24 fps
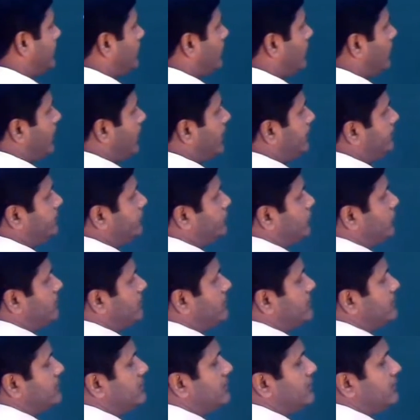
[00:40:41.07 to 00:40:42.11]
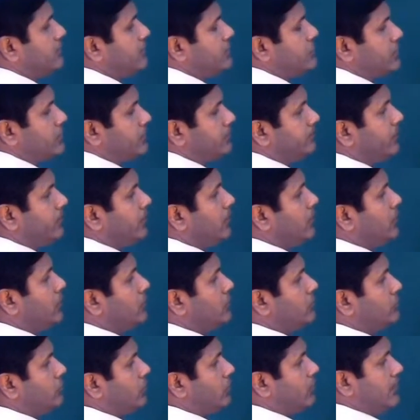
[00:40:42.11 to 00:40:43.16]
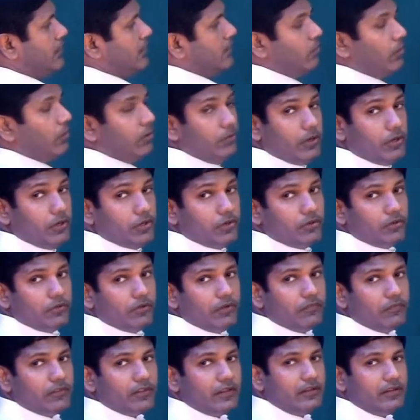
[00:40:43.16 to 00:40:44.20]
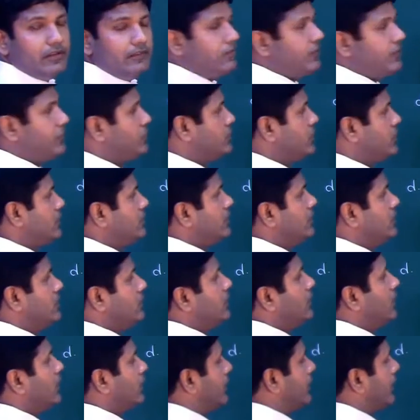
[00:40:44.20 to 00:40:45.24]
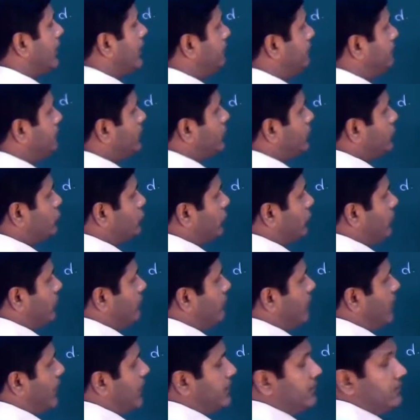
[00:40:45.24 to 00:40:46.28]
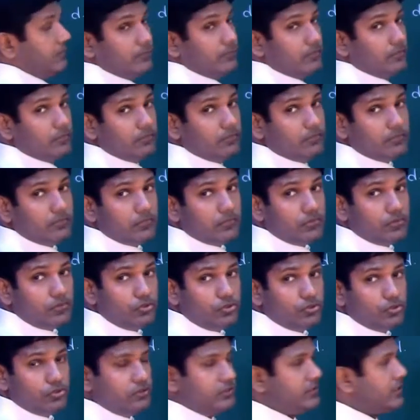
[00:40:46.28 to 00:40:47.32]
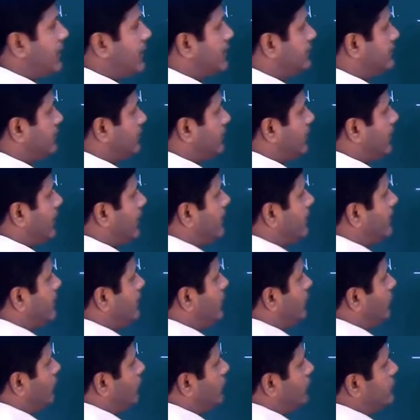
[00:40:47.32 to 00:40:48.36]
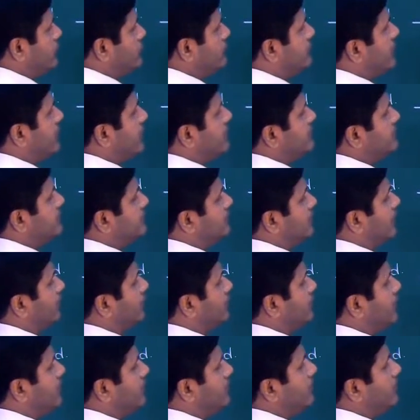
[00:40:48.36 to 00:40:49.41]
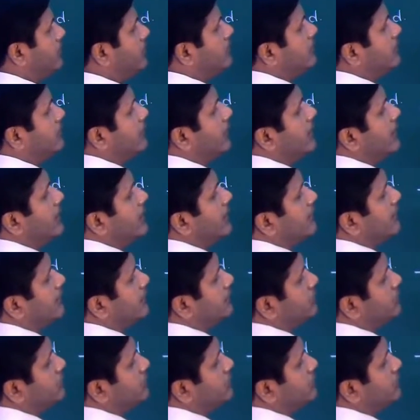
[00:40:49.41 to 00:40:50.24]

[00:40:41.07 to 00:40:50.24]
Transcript: All right, so that means division. So what do we do if it's a division? Okay, so we find two sets. Okay, first sets of number, another